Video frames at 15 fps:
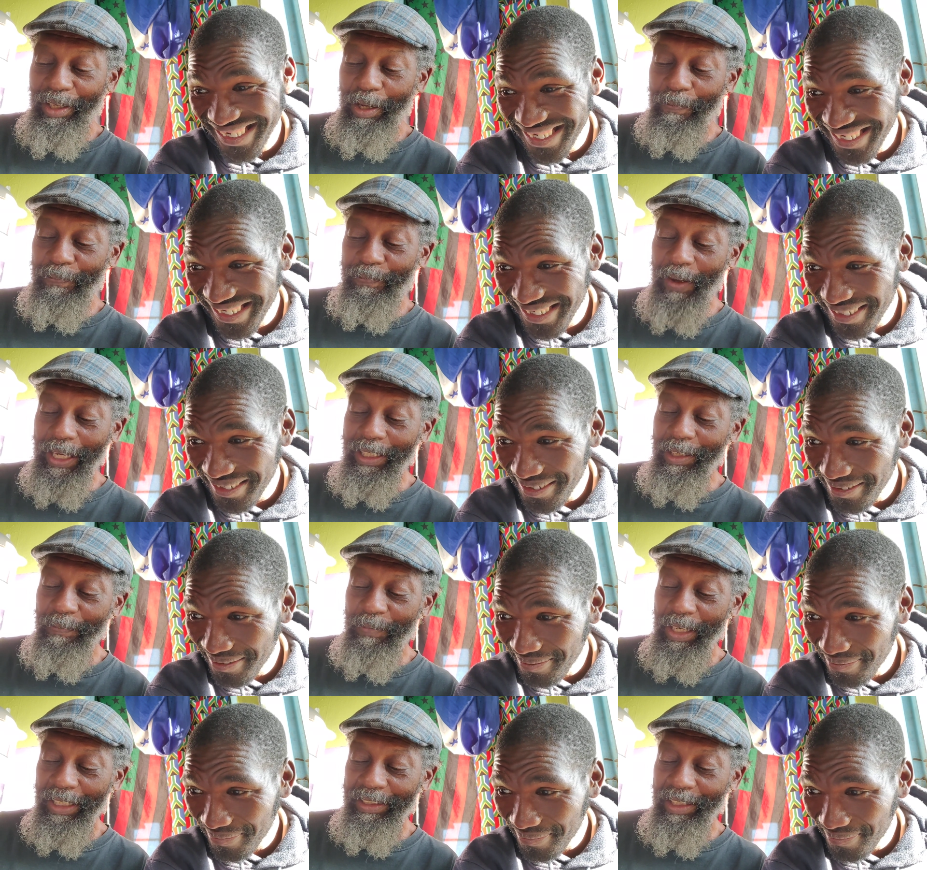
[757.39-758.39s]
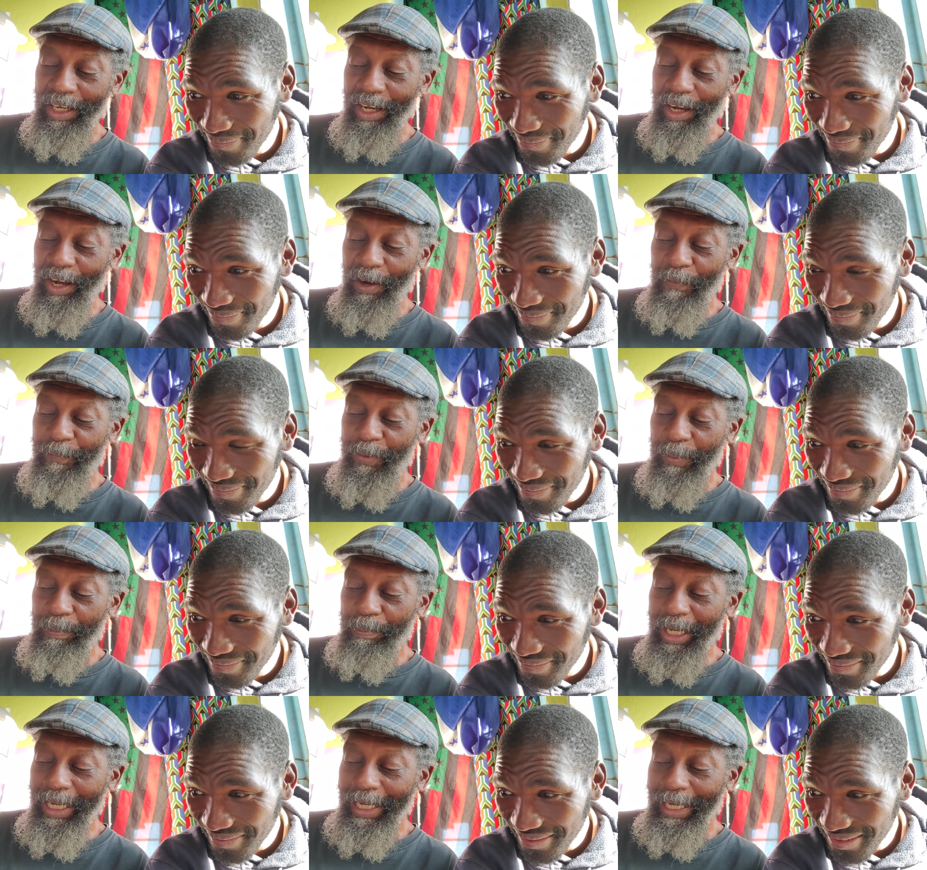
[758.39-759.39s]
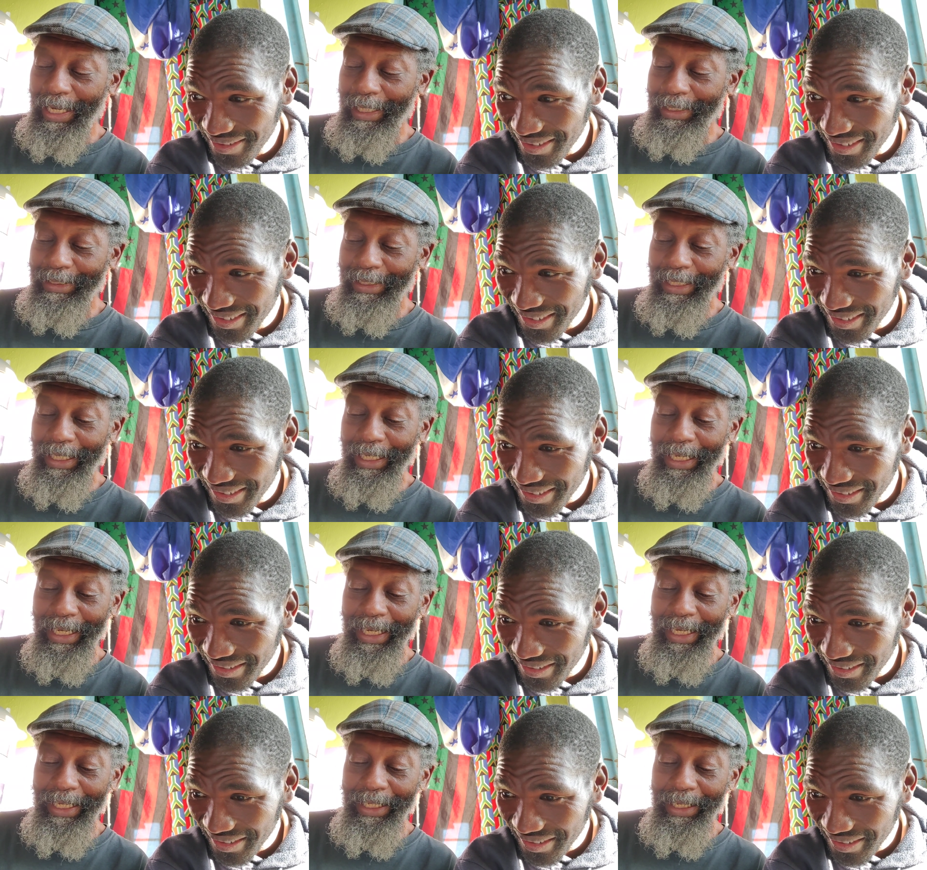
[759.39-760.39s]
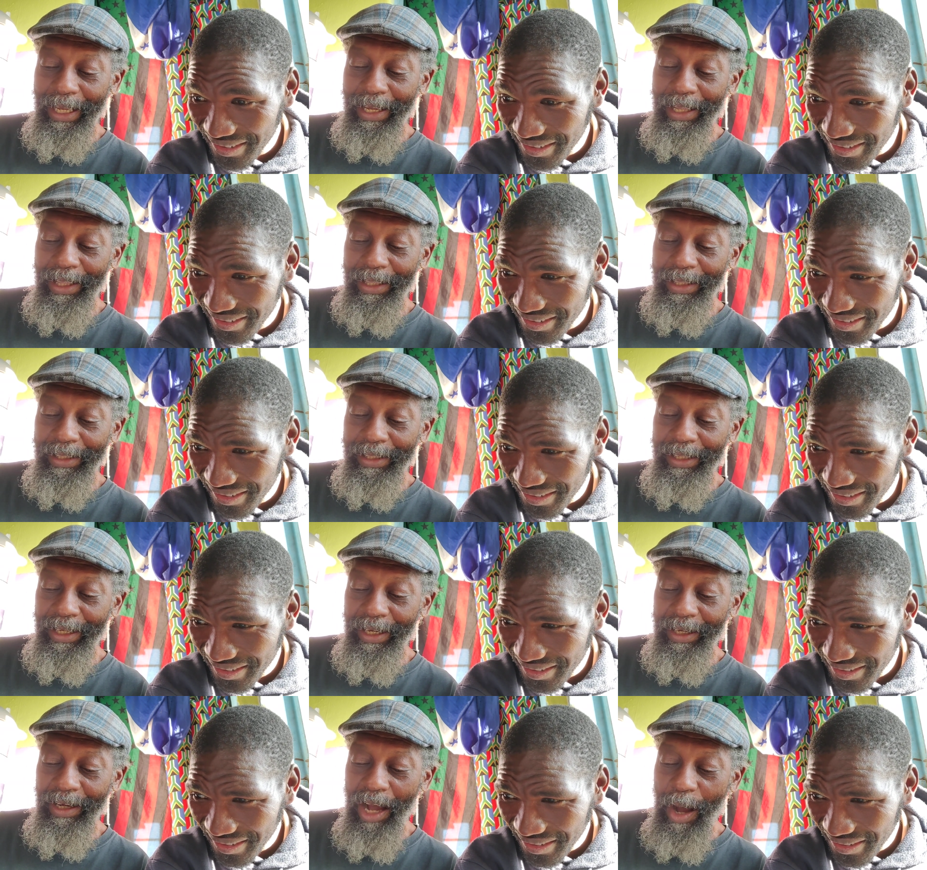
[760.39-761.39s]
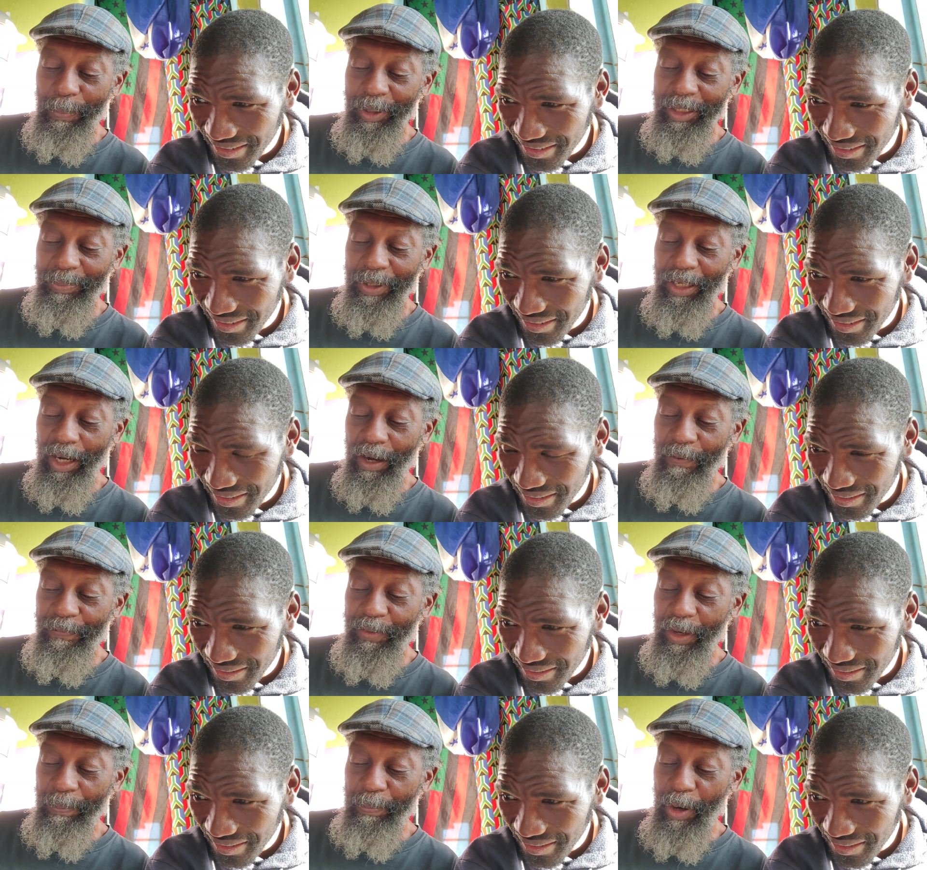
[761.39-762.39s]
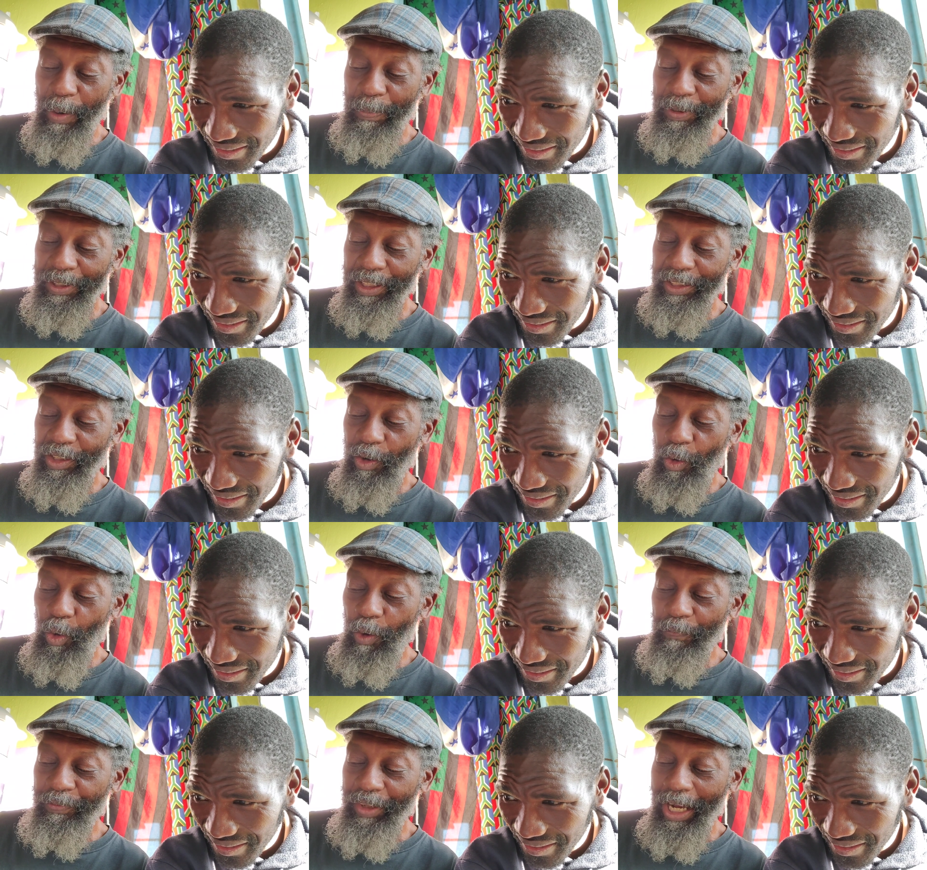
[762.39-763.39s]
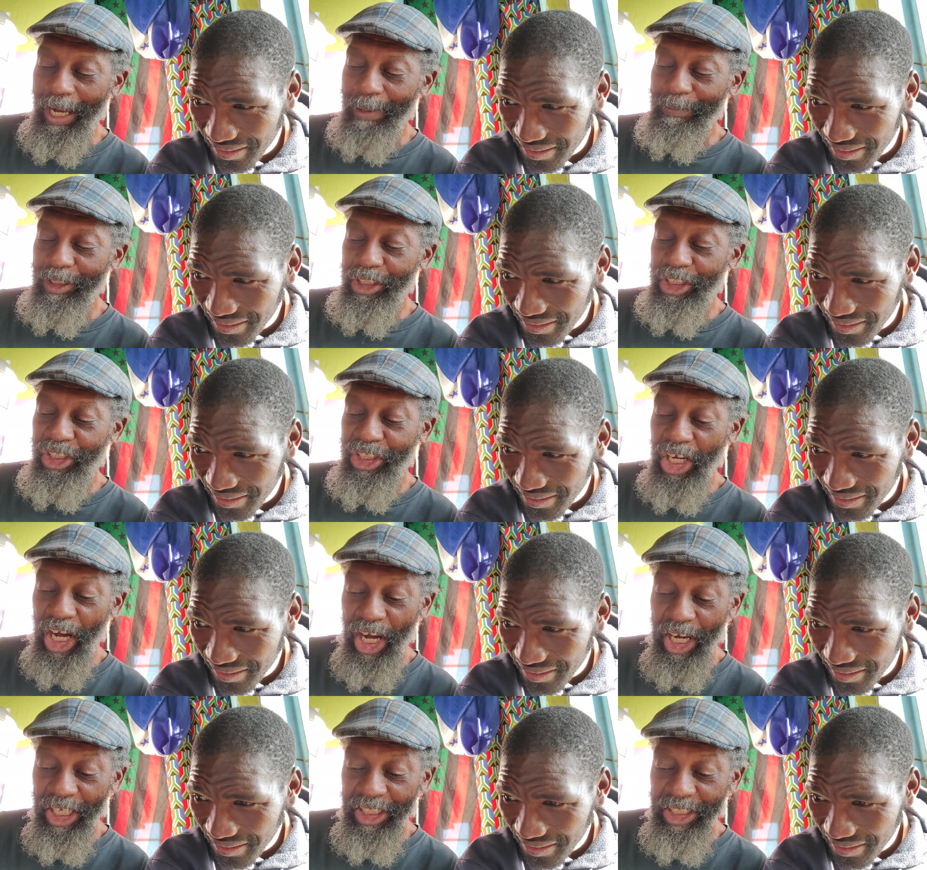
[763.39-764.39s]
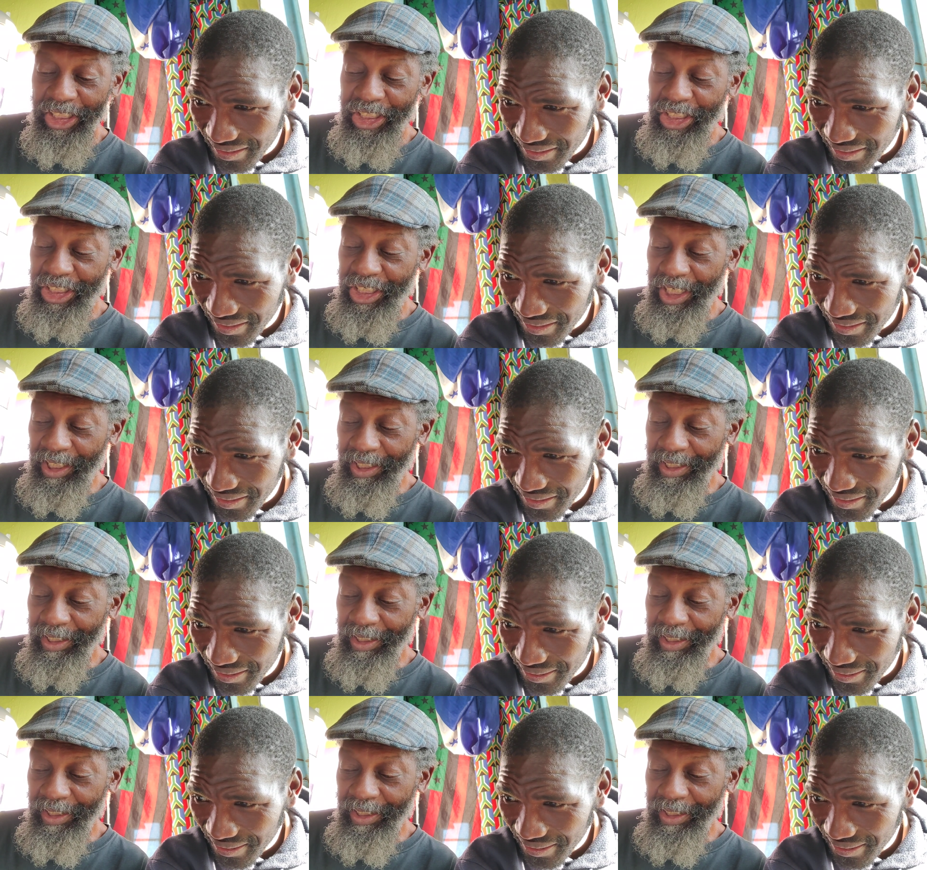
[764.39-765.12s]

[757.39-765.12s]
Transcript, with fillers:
Speaker 1: The effectiveness of the meetings in the accomplishment of their purposes are oftentimes judged